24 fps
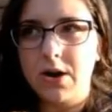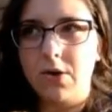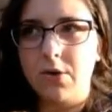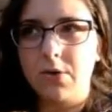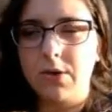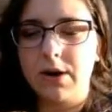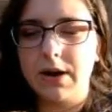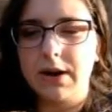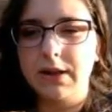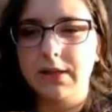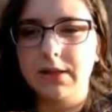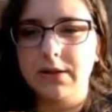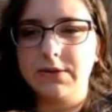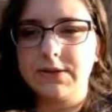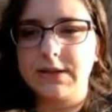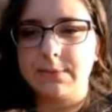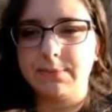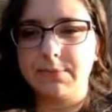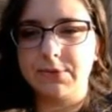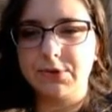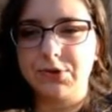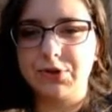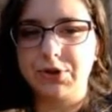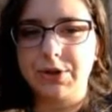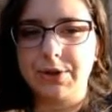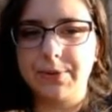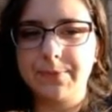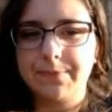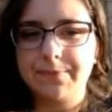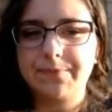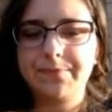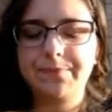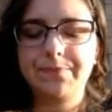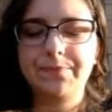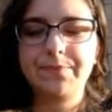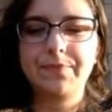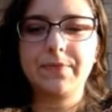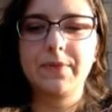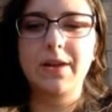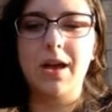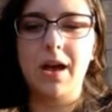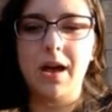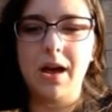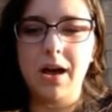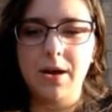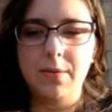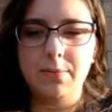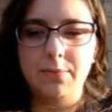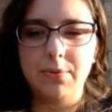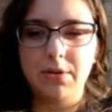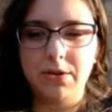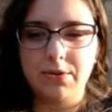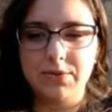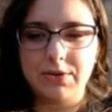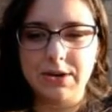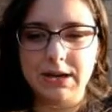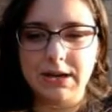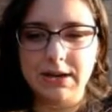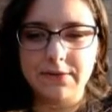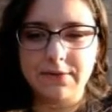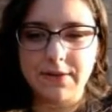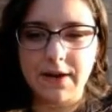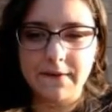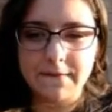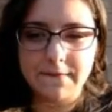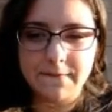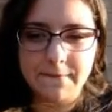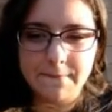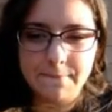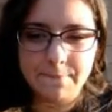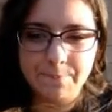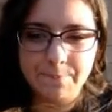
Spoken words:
or a low temperature below 95.